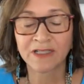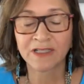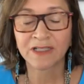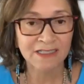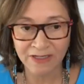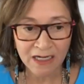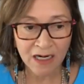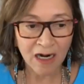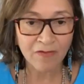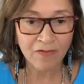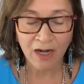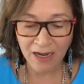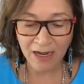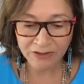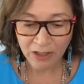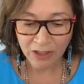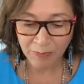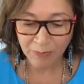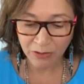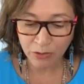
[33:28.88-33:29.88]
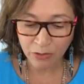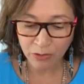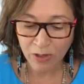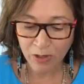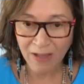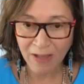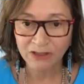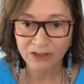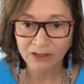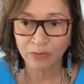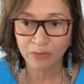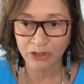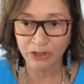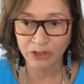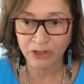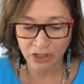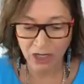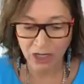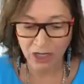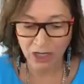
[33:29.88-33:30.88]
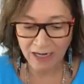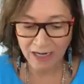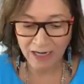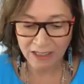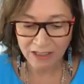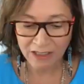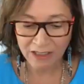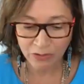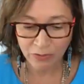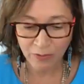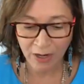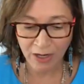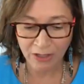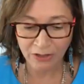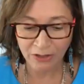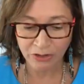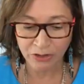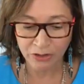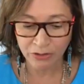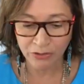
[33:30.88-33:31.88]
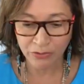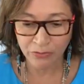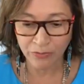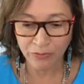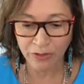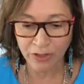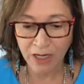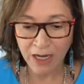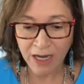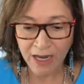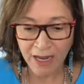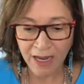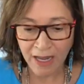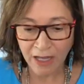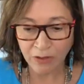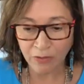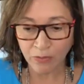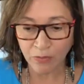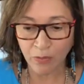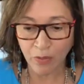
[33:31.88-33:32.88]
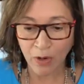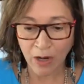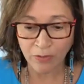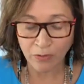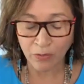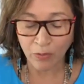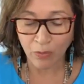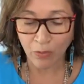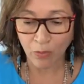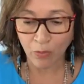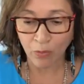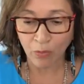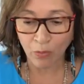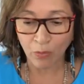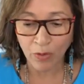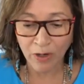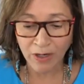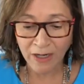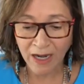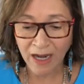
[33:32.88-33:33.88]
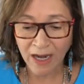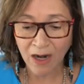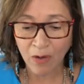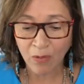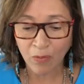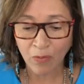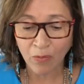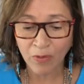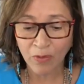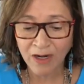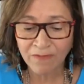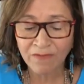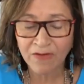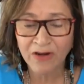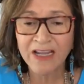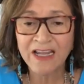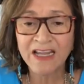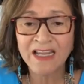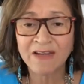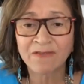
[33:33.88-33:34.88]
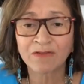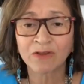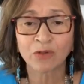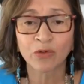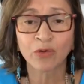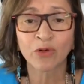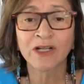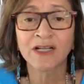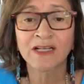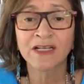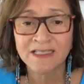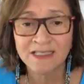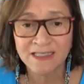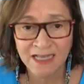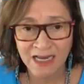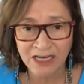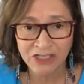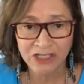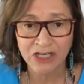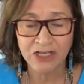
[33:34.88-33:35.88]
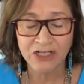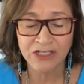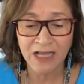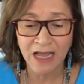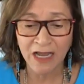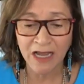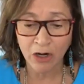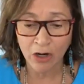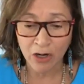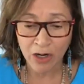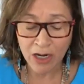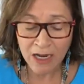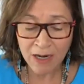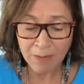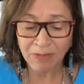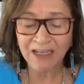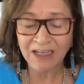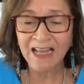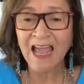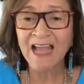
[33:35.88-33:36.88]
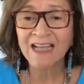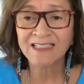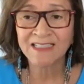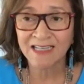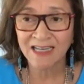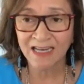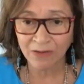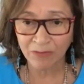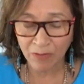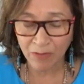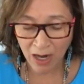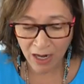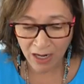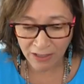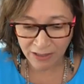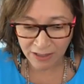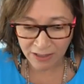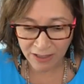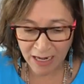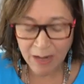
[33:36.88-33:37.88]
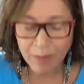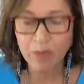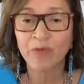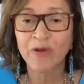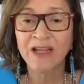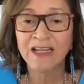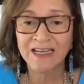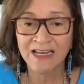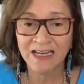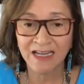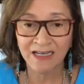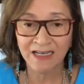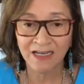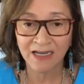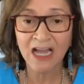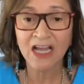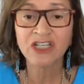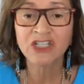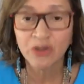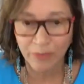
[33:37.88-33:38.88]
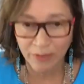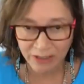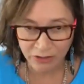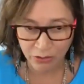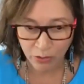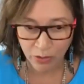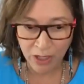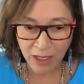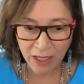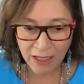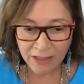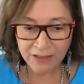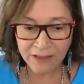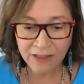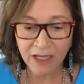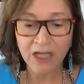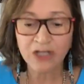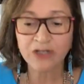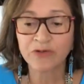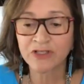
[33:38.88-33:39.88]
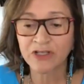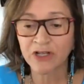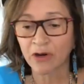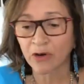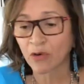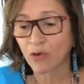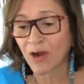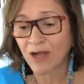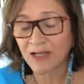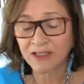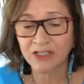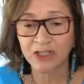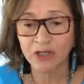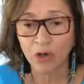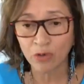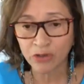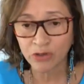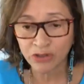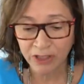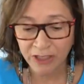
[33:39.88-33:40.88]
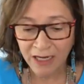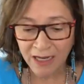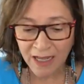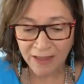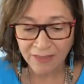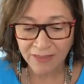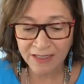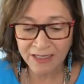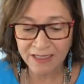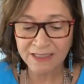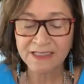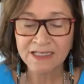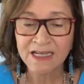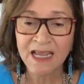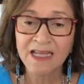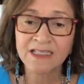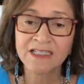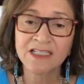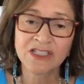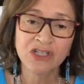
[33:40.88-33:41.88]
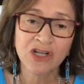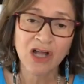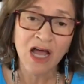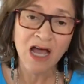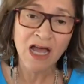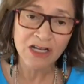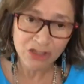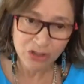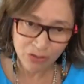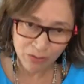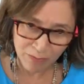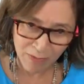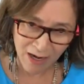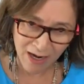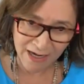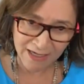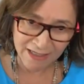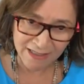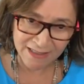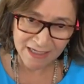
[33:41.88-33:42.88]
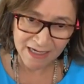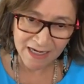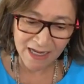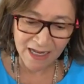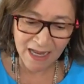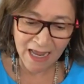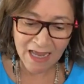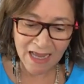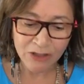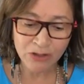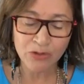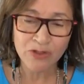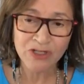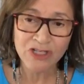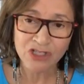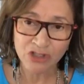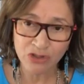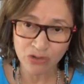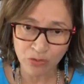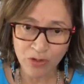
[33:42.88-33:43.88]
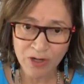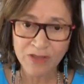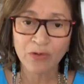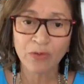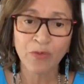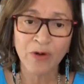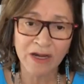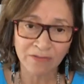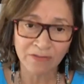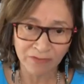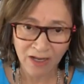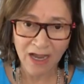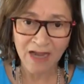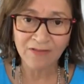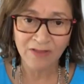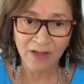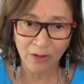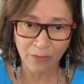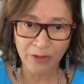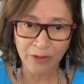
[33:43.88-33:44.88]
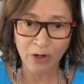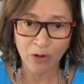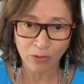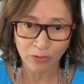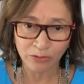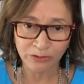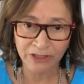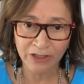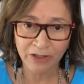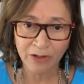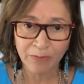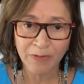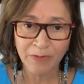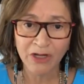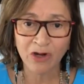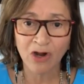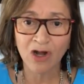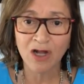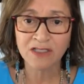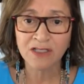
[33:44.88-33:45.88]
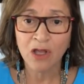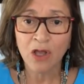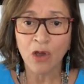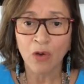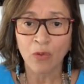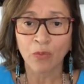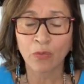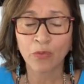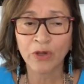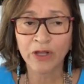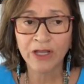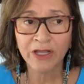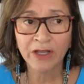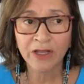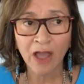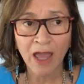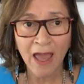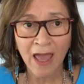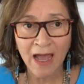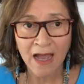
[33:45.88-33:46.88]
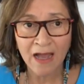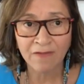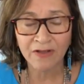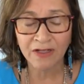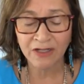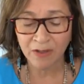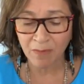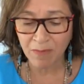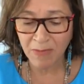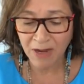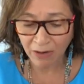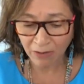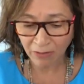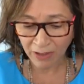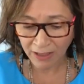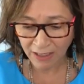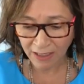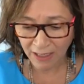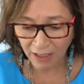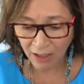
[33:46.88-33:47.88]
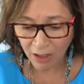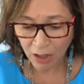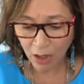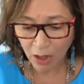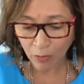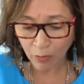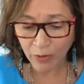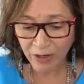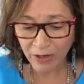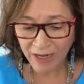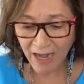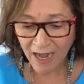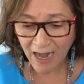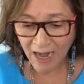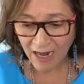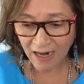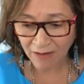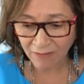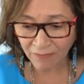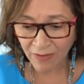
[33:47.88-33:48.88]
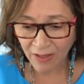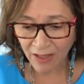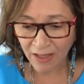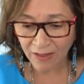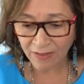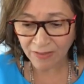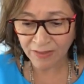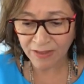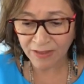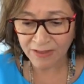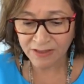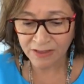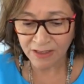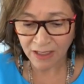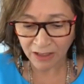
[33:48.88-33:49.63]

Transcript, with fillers: the safety of our lifestyles, because going back to what China is trying to do and and, and what whatever evil organizations that are planted in, in neighboring countries or countries that are across the ocean, the intent is to undermine and to destroy the way of life that we hold dear, because we have in America, we have this